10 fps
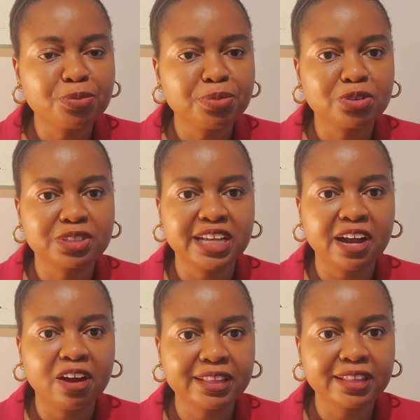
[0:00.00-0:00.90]
because
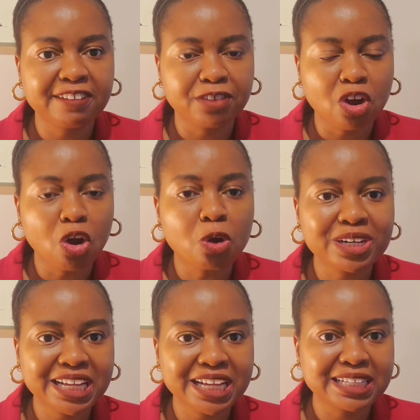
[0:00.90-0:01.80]
they've
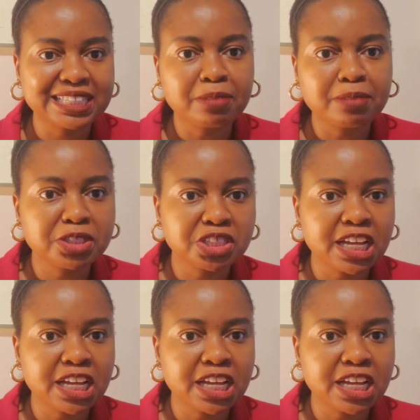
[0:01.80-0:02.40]
already established